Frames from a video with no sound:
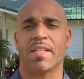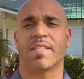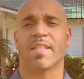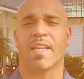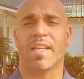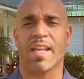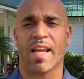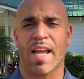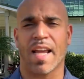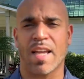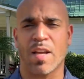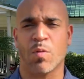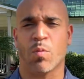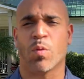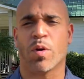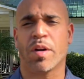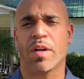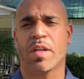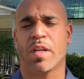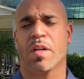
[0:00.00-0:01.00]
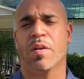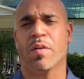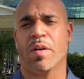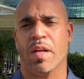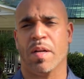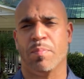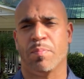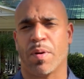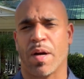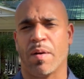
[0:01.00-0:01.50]
Today we're here
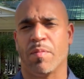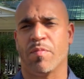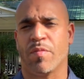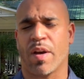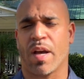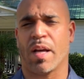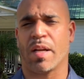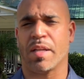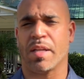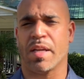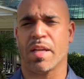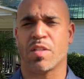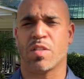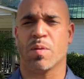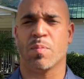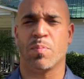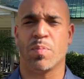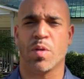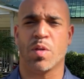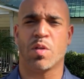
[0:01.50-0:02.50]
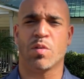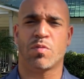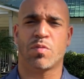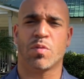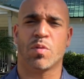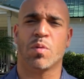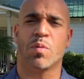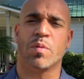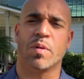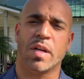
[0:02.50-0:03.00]
in Palm Valley. It's a
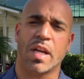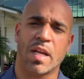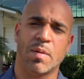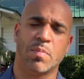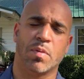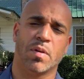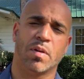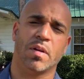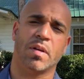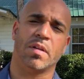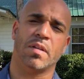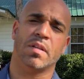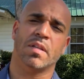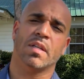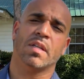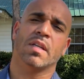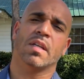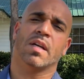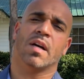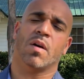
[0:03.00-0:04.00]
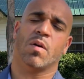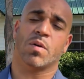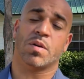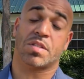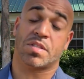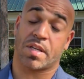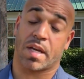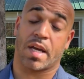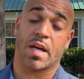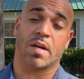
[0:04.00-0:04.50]
beautiful neighborhood or
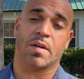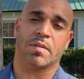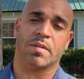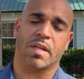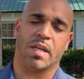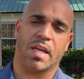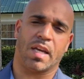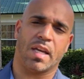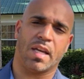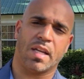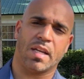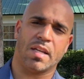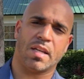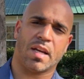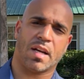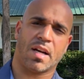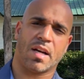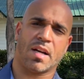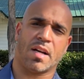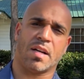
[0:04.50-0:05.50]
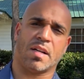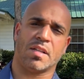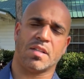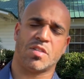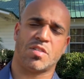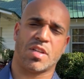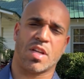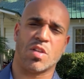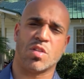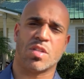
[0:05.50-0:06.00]
town in
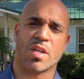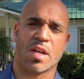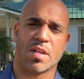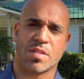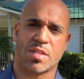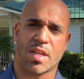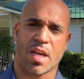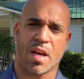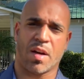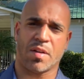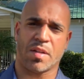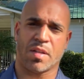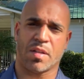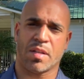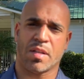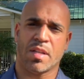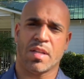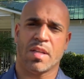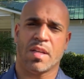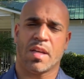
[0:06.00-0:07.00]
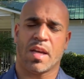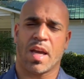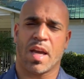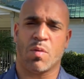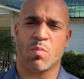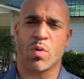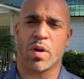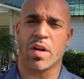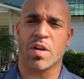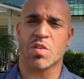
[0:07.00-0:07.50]
St. John's County.
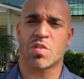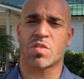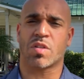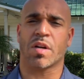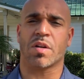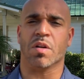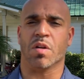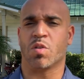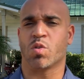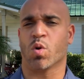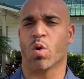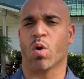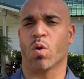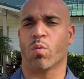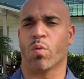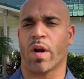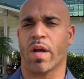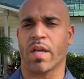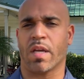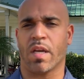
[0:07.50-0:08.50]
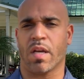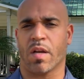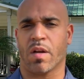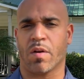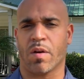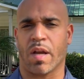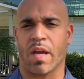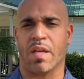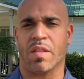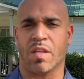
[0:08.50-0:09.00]
And we're gonna start your tour right
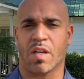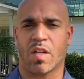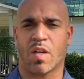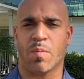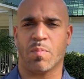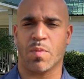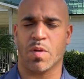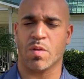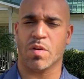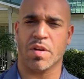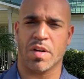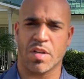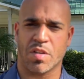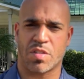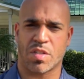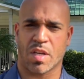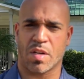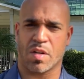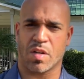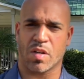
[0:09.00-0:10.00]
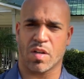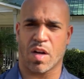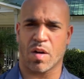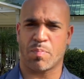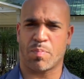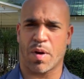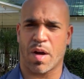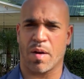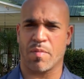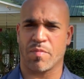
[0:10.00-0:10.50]
here in the community center
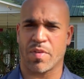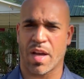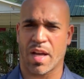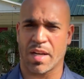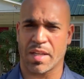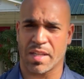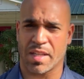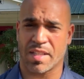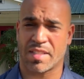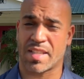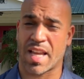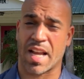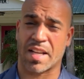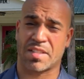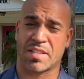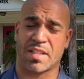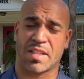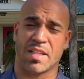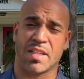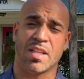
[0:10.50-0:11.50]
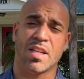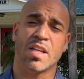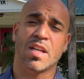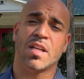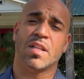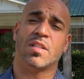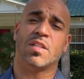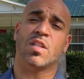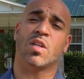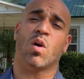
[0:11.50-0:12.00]
of Palm Valley. It's actually
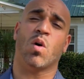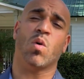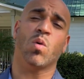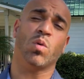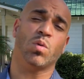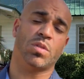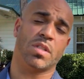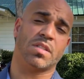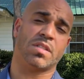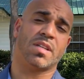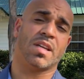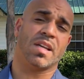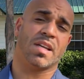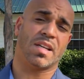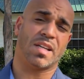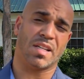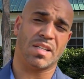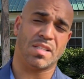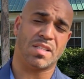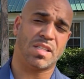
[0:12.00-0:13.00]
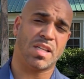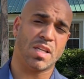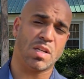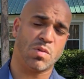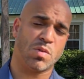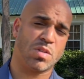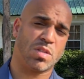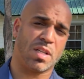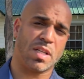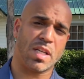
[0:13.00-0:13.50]
the oldest
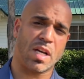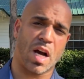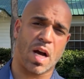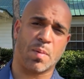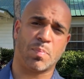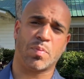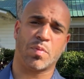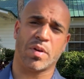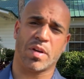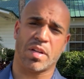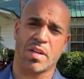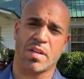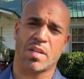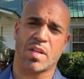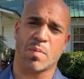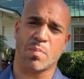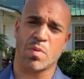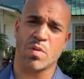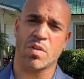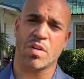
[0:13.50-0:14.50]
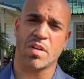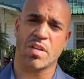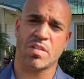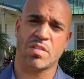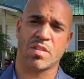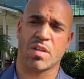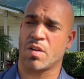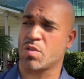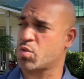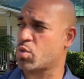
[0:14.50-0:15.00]
continuously operated community
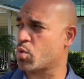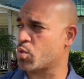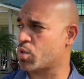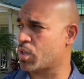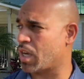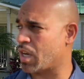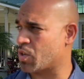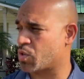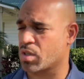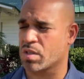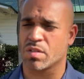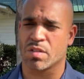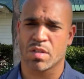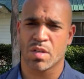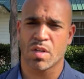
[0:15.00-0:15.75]
association